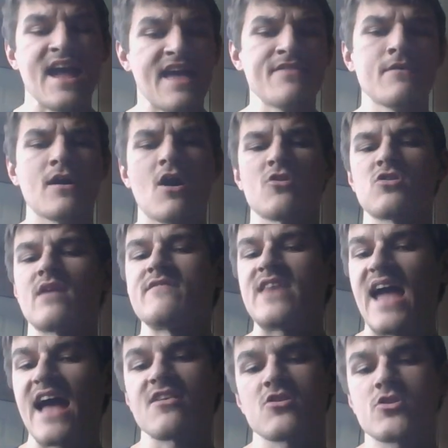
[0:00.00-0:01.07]
And then we also have a
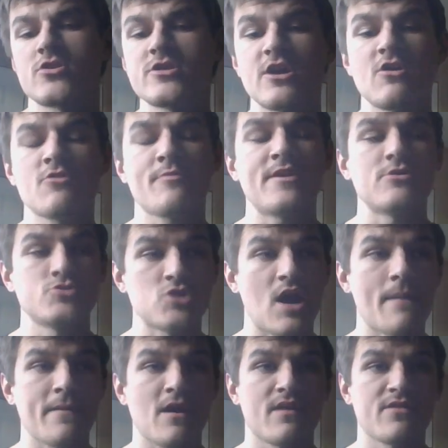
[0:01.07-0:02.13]
NASCAR news video
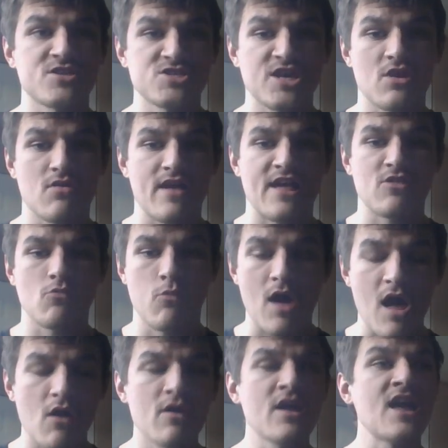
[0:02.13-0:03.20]
dropping on the channel as
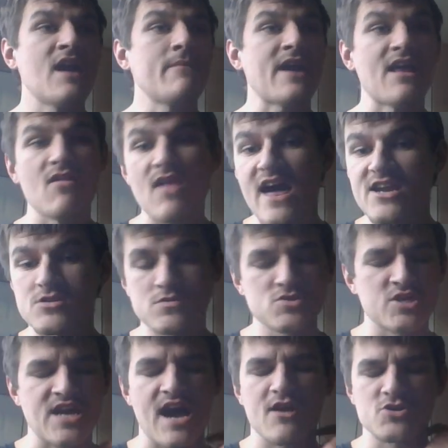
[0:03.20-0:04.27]
well. And we got a lot of
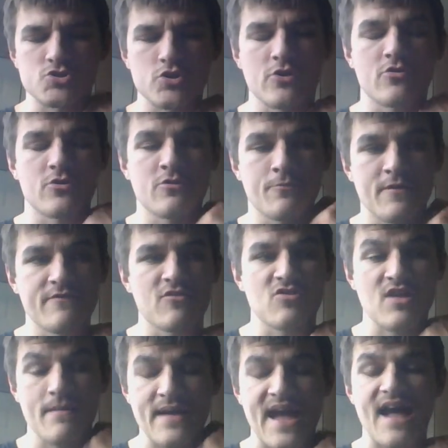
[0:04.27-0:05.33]
Chicago Street Course
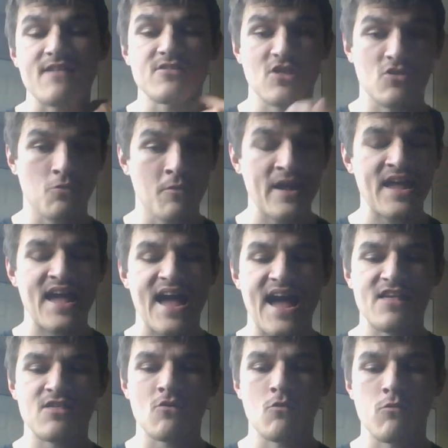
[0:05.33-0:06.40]
previews coming out this week
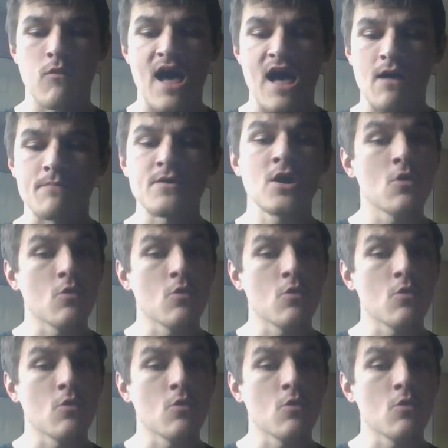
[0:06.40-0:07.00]
as well.